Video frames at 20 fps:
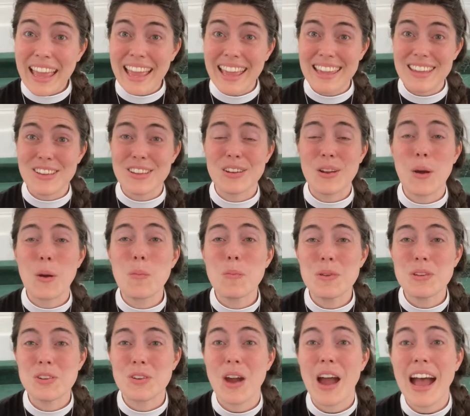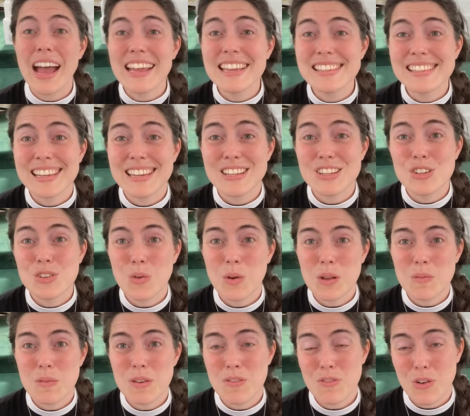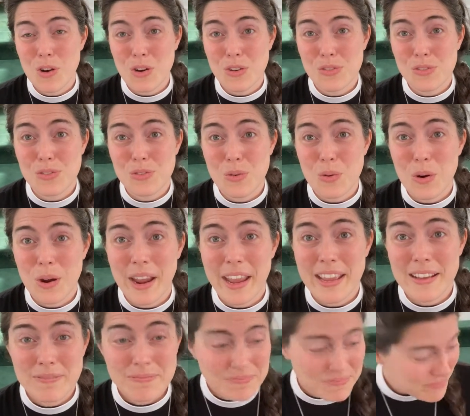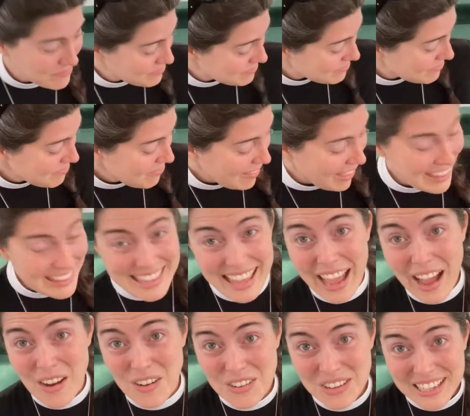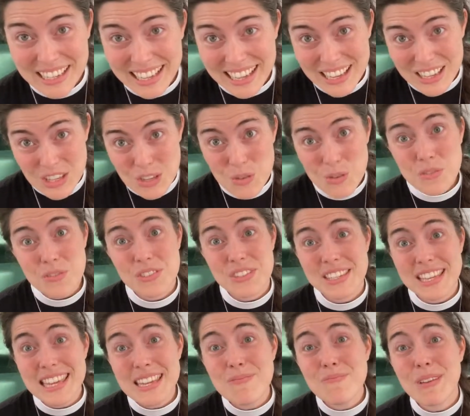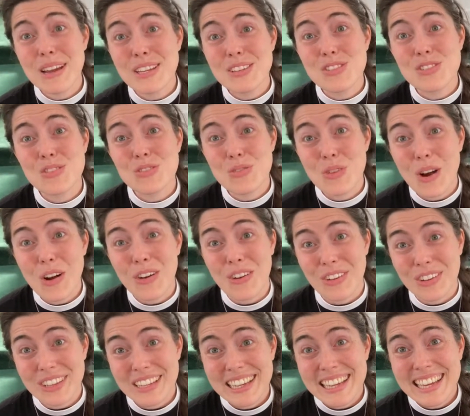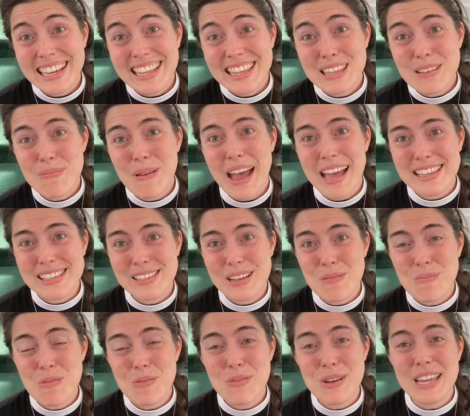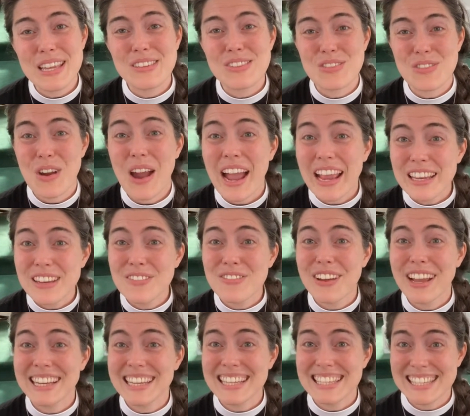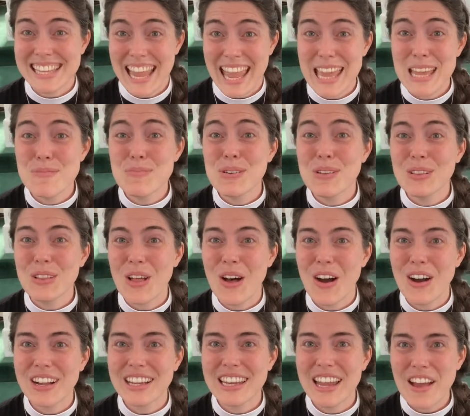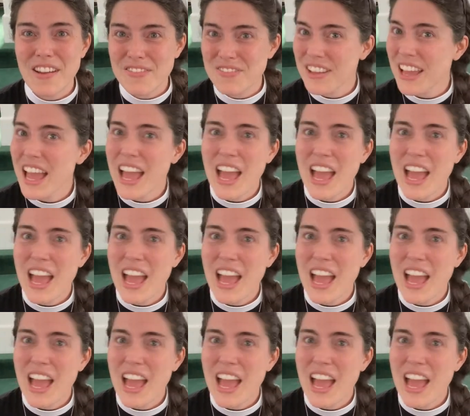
Hey, you can open your eyes and join me for our story. Now, you have seen my struggle the past couple weeks trying to find a table long enough.